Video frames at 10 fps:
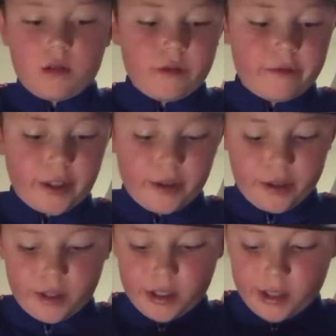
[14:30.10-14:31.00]
Very
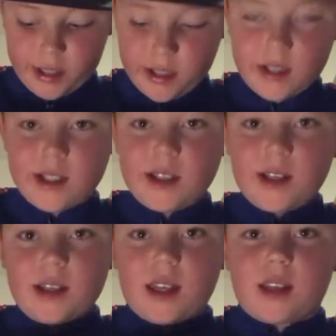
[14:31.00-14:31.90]
good.
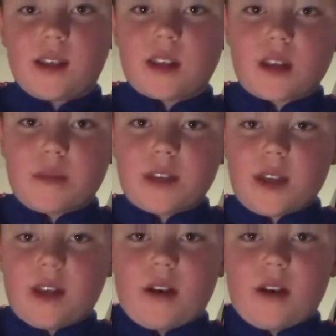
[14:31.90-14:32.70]
And it's upside down.